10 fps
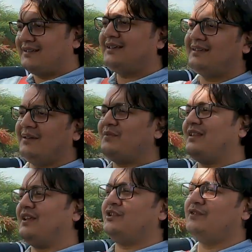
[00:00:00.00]
this is
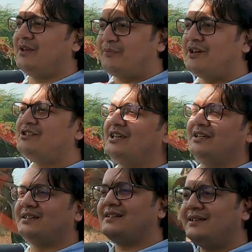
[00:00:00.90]
something that you will
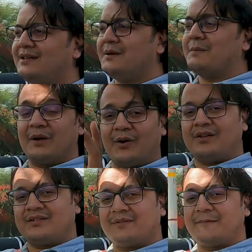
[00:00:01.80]
appreciate,
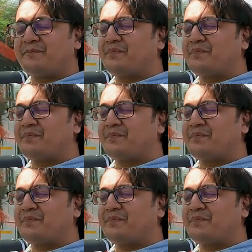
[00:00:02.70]
because